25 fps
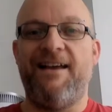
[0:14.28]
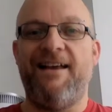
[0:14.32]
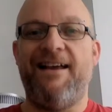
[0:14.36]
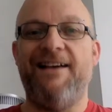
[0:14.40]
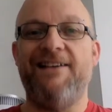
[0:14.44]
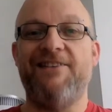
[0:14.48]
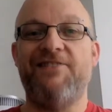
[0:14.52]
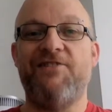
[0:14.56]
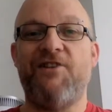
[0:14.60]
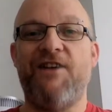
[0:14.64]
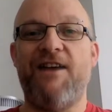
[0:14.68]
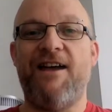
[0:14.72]

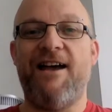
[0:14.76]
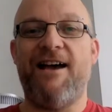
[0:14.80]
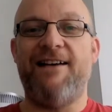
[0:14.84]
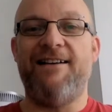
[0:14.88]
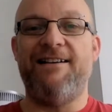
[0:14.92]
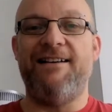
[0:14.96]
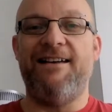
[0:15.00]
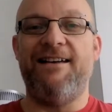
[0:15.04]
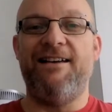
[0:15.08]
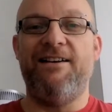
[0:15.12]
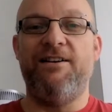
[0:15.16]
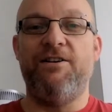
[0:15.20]
That's great,
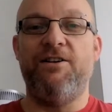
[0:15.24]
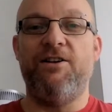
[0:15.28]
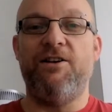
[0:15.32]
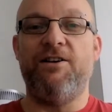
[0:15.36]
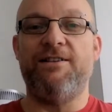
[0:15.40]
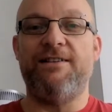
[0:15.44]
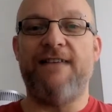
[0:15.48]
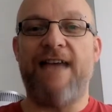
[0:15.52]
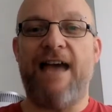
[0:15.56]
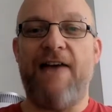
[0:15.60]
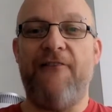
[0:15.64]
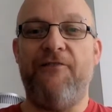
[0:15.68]
Andy.
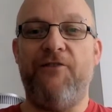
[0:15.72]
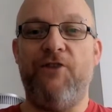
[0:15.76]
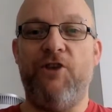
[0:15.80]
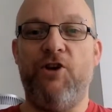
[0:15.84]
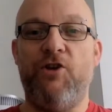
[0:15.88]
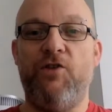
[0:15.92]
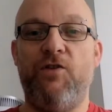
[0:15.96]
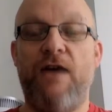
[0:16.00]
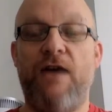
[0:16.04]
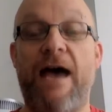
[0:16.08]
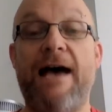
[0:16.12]
Nice to have you.